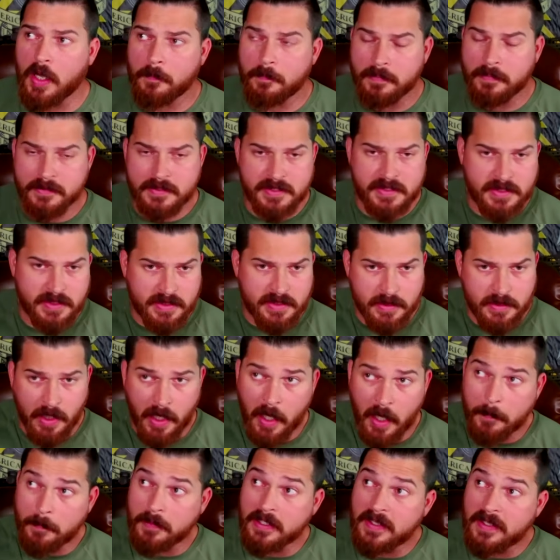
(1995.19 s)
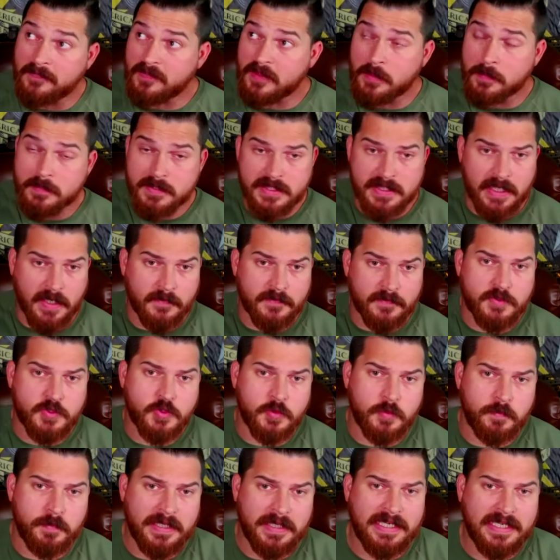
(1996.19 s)
uplift themselves
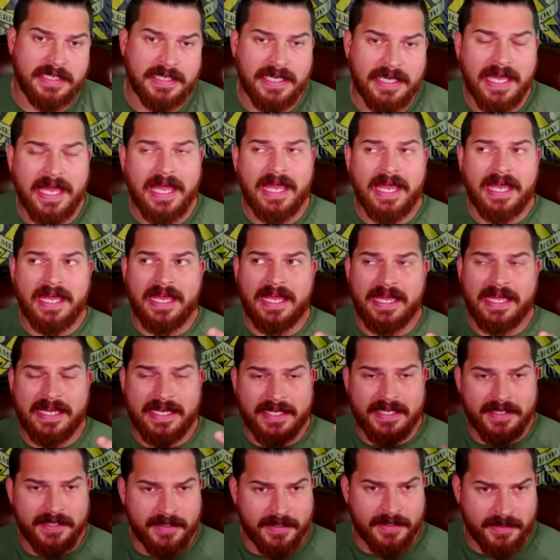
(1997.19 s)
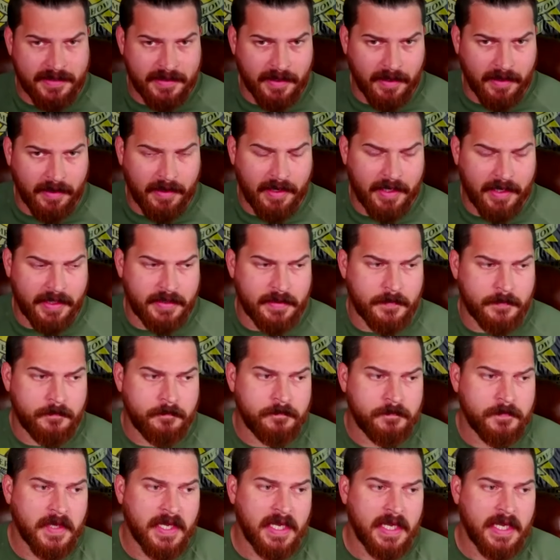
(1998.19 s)
to be a god.